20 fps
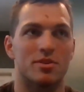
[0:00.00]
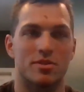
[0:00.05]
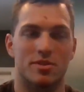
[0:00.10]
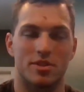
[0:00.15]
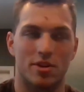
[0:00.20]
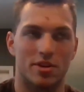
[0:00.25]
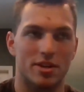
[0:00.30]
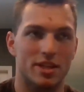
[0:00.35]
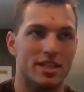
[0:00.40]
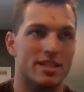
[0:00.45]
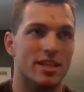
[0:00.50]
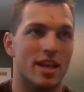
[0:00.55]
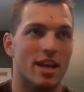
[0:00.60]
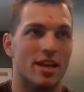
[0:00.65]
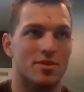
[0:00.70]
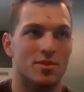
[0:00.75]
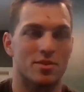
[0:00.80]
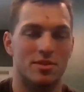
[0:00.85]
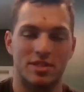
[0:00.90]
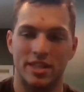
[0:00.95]
already
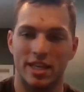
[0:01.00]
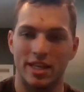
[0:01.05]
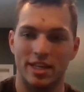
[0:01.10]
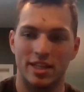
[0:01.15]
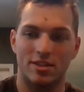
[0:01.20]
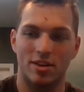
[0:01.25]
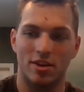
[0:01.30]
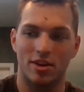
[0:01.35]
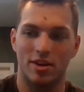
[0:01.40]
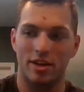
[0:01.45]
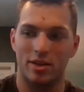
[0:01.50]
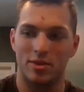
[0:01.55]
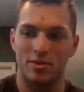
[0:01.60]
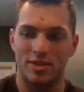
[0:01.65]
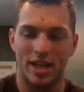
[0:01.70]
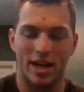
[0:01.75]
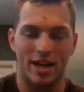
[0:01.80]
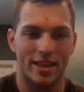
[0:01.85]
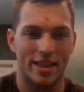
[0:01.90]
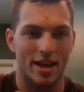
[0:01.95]
set. So it was getting dark. It was
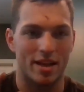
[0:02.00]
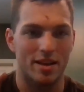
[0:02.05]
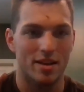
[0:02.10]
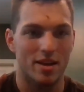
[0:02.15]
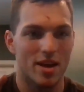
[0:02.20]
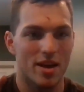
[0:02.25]
kind of